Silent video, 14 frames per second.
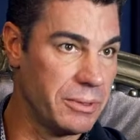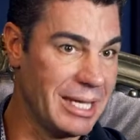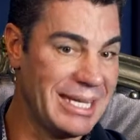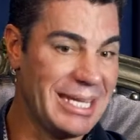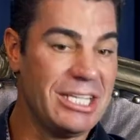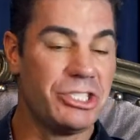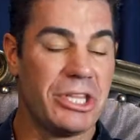
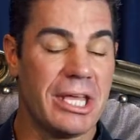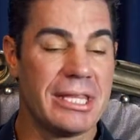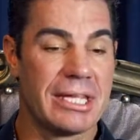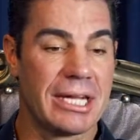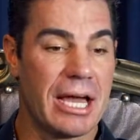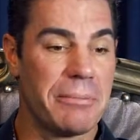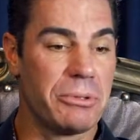In each thing
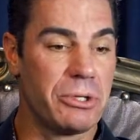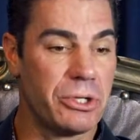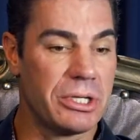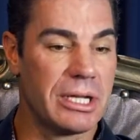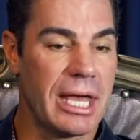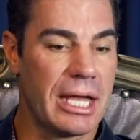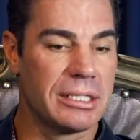that I'm
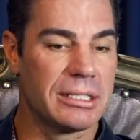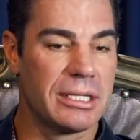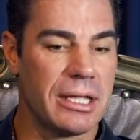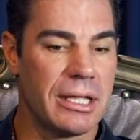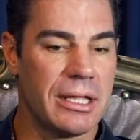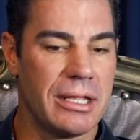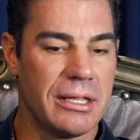good at,
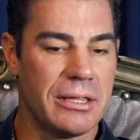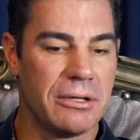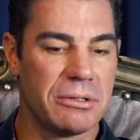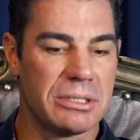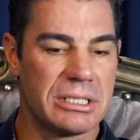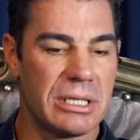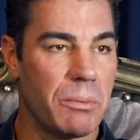
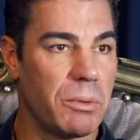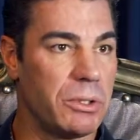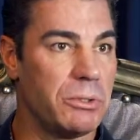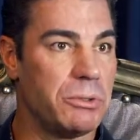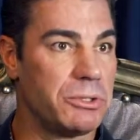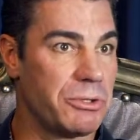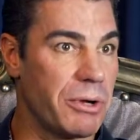there is someone
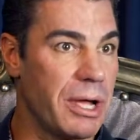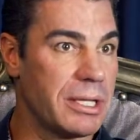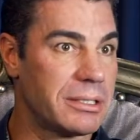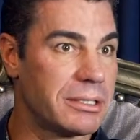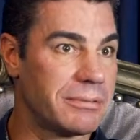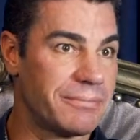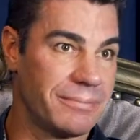who's
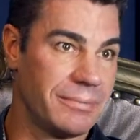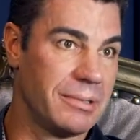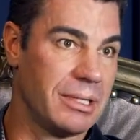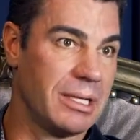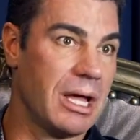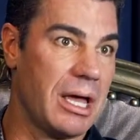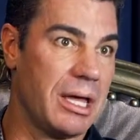great.
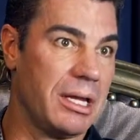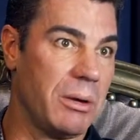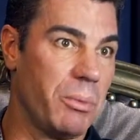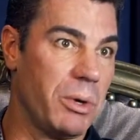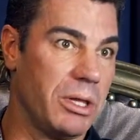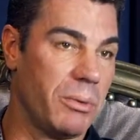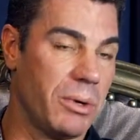And
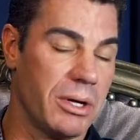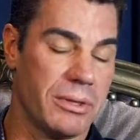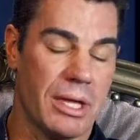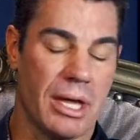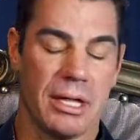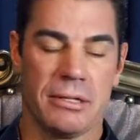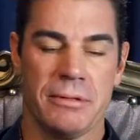I'm well aware of
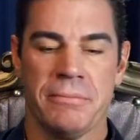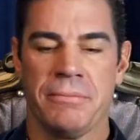that.